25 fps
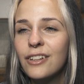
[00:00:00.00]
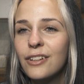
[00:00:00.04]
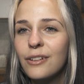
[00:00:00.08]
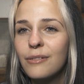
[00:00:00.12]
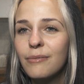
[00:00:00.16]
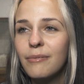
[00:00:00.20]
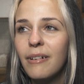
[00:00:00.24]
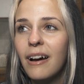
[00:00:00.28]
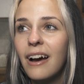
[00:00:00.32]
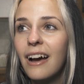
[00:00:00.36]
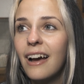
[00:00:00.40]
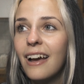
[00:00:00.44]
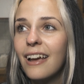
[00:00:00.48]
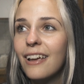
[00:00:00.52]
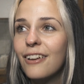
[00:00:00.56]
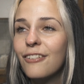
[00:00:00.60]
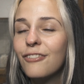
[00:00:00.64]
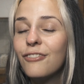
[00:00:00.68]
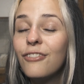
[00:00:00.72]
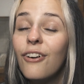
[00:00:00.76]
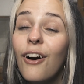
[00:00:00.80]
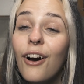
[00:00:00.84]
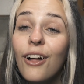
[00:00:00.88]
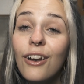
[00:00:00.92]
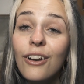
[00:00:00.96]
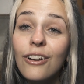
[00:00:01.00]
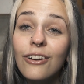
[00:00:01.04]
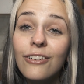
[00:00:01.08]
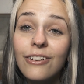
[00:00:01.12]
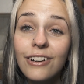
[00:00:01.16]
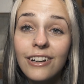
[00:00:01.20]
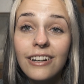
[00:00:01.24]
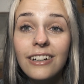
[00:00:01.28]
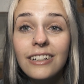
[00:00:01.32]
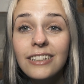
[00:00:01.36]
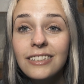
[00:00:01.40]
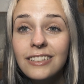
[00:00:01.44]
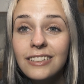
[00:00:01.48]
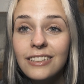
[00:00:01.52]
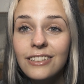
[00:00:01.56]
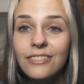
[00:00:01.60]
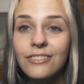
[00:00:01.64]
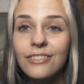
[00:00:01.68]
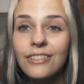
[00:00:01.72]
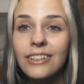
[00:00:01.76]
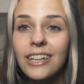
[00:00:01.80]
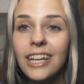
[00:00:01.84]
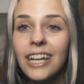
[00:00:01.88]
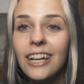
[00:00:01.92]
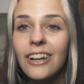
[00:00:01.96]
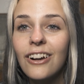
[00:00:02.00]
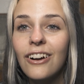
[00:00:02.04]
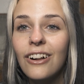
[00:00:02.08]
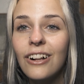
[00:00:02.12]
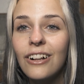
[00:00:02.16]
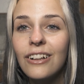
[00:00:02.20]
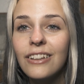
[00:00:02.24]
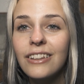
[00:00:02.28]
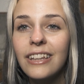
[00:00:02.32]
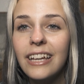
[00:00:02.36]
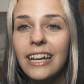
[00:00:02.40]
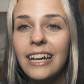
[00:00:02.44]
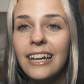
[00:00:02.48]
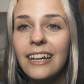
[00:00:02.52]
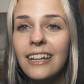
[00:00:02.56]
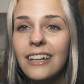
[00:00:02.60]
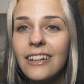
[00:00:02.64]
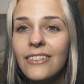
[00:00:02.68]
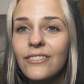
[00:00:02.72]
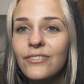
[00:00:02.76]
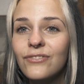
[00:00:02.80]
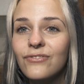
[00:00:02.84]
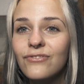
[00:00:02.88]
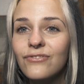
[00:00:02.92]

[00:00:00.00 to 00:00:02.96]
to my followers, if you can call that,